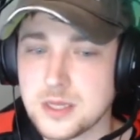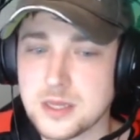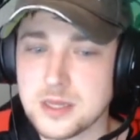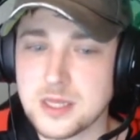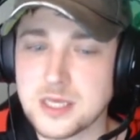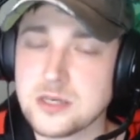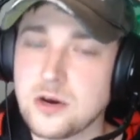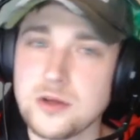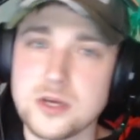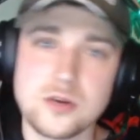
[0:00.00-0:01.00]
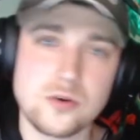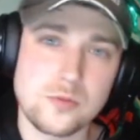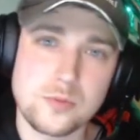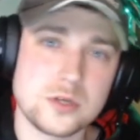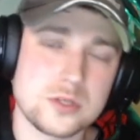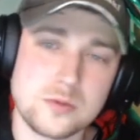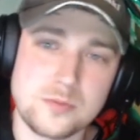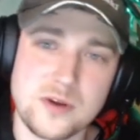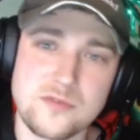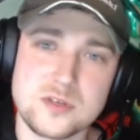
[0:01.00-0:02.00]
that's all on your own personal
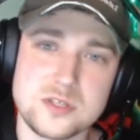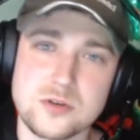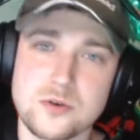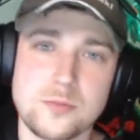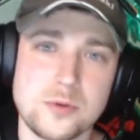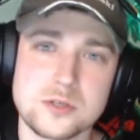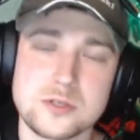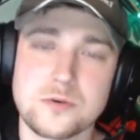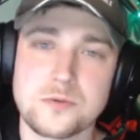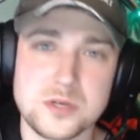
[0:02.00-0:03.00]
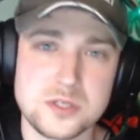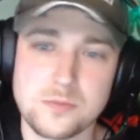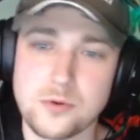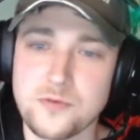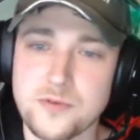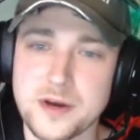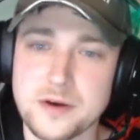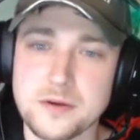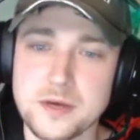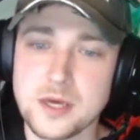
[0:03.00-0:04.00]
preference, your own personal risk
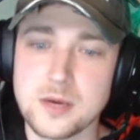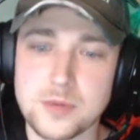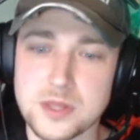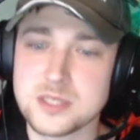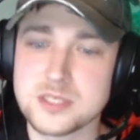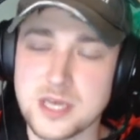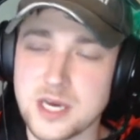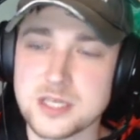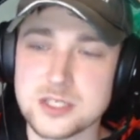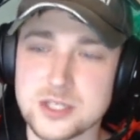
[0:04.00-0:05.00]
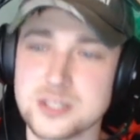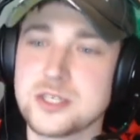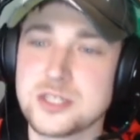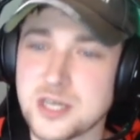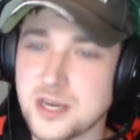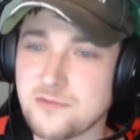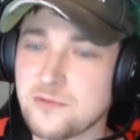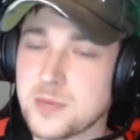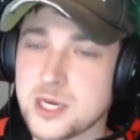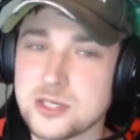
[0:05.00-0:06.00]
profile. But this, again, is just to shed
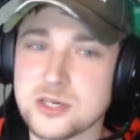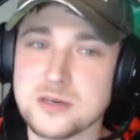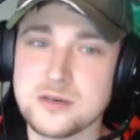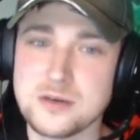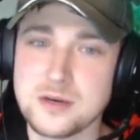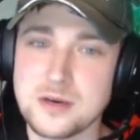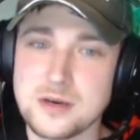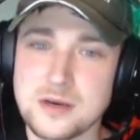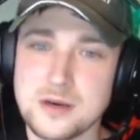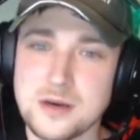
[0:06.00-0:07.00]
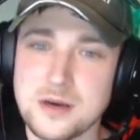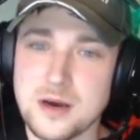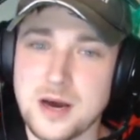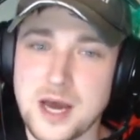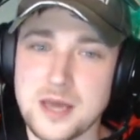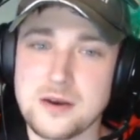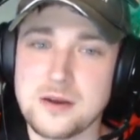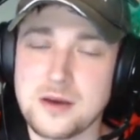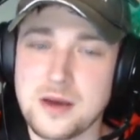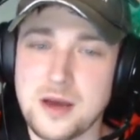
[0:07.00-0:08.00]
information on
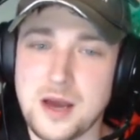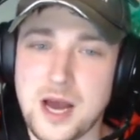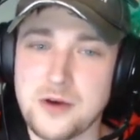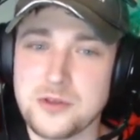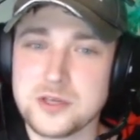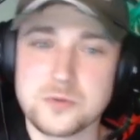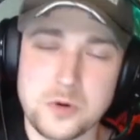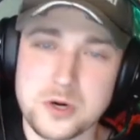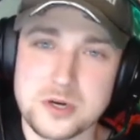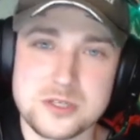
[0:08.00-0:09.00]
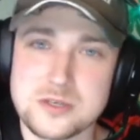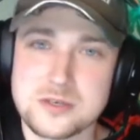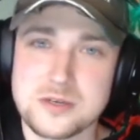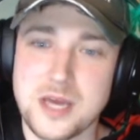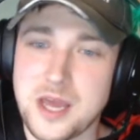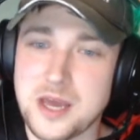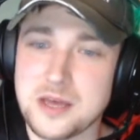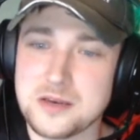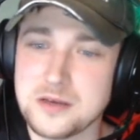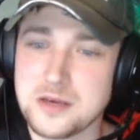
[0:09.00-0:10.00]
how this works
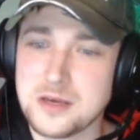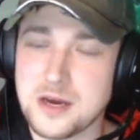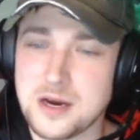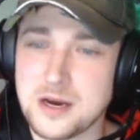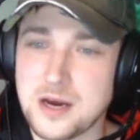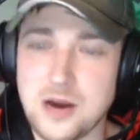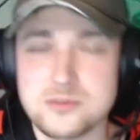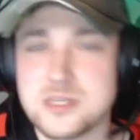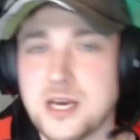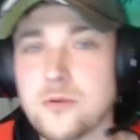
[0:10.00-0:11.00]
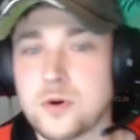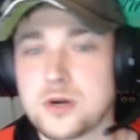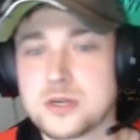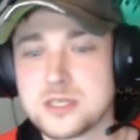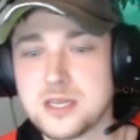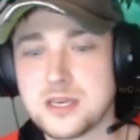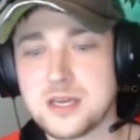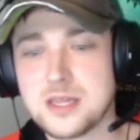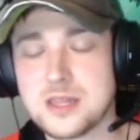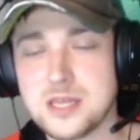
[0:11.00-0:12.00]
and how debt works. And
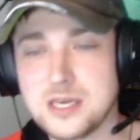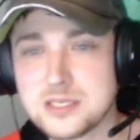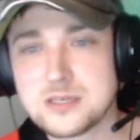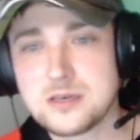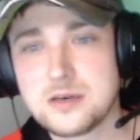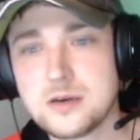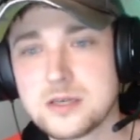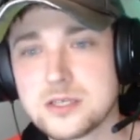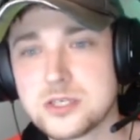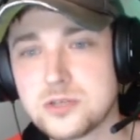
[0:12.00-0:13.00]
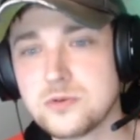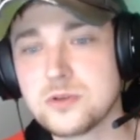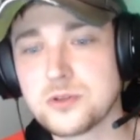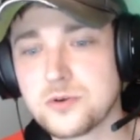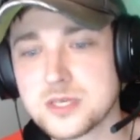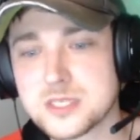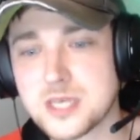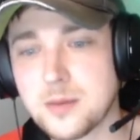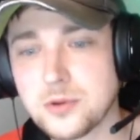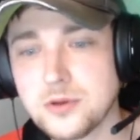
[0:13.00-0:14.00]
in this student loan
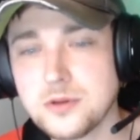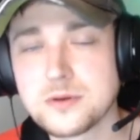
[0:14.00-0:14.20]
example,